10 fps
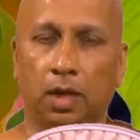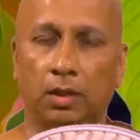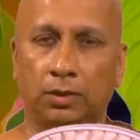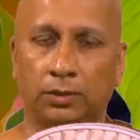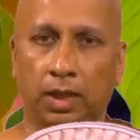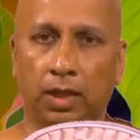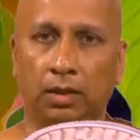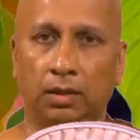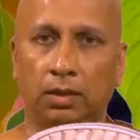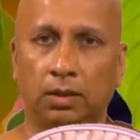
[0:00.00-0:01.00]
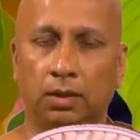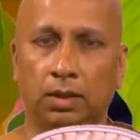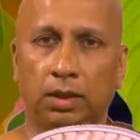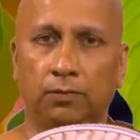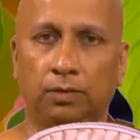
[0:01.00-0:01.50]
understanding,
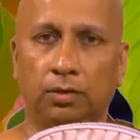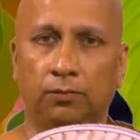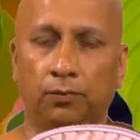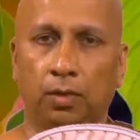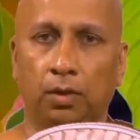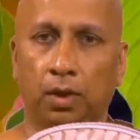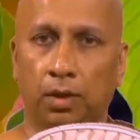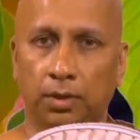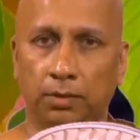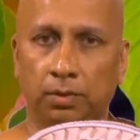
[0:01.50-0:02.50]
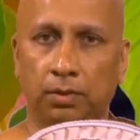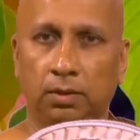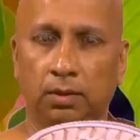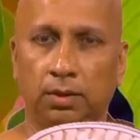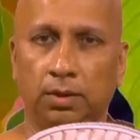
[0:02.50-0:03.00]
even if you are
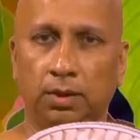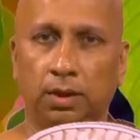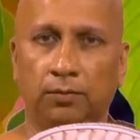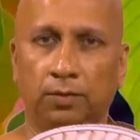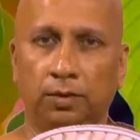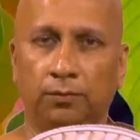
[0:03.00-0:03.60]
knowledgeable, even